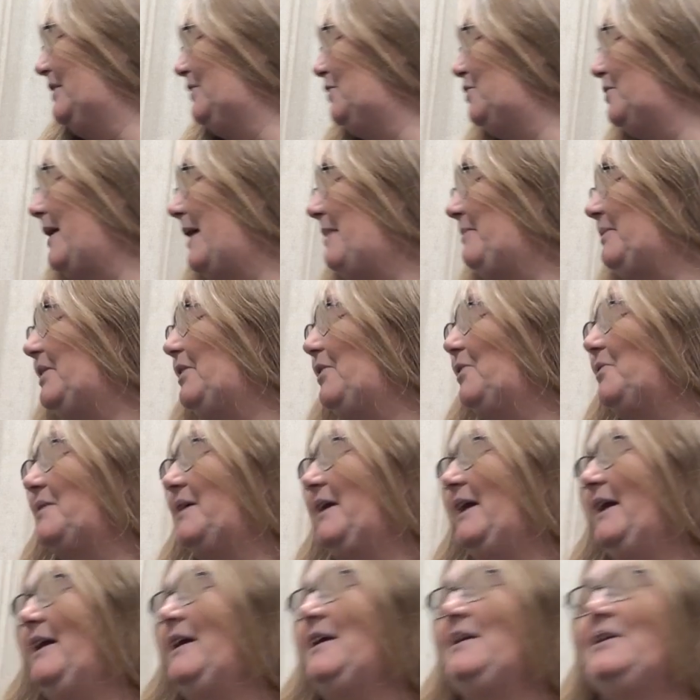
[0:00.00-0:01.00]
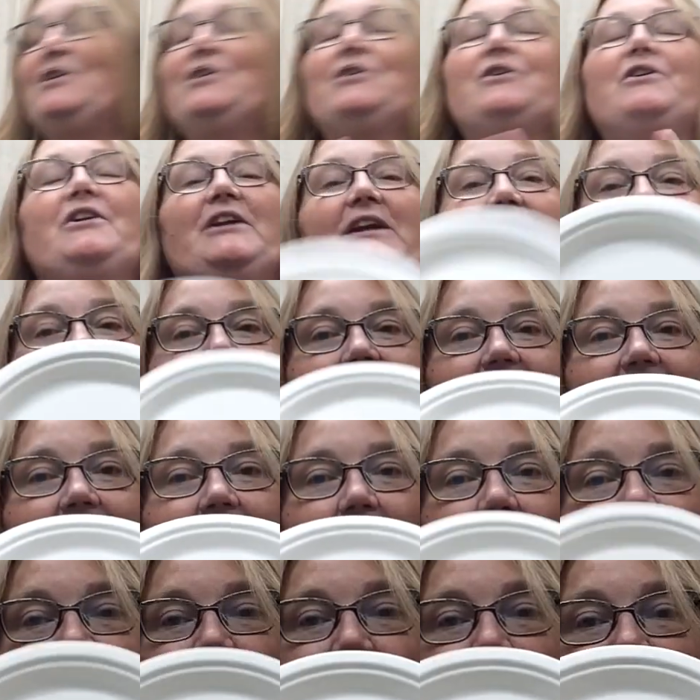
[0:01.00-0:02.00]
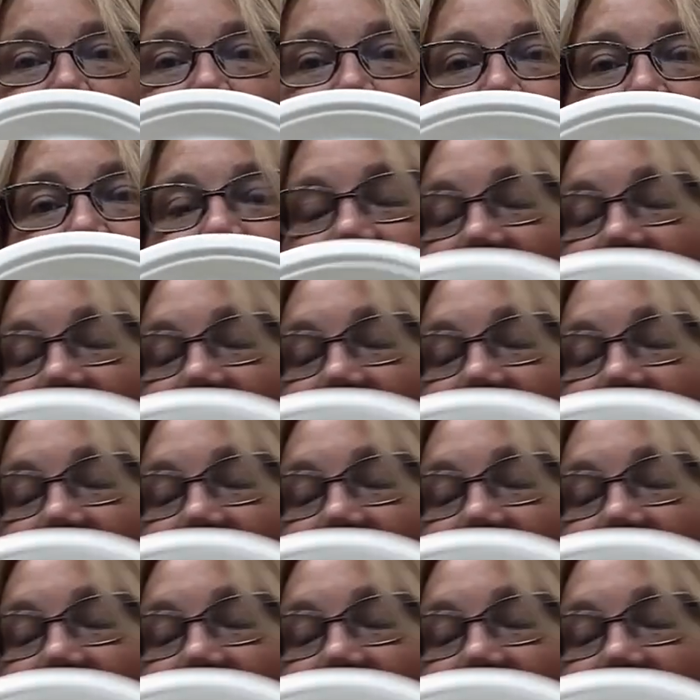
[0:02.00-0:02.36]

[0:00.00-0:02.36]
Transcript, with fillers: grab and go kit, you're gonna get a paper